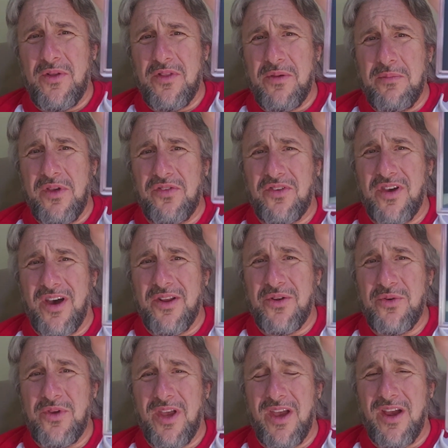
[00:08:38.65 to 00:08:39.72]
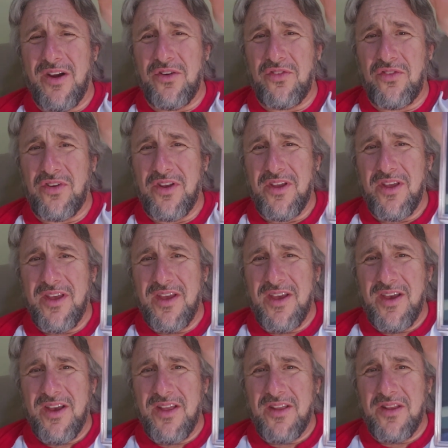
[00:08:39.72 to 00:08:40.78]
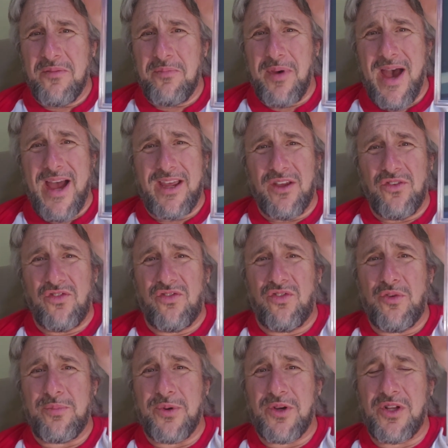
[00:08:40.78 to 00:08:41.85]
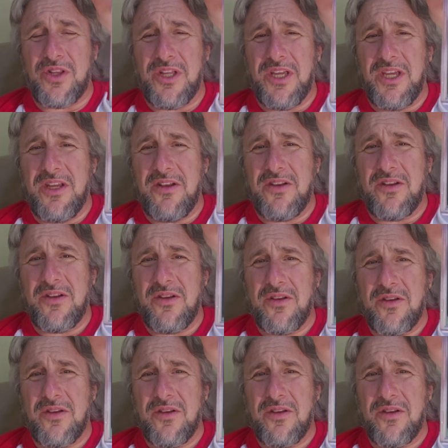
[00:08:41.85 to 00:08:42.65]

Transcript: miscut, who cares? Back is super clean.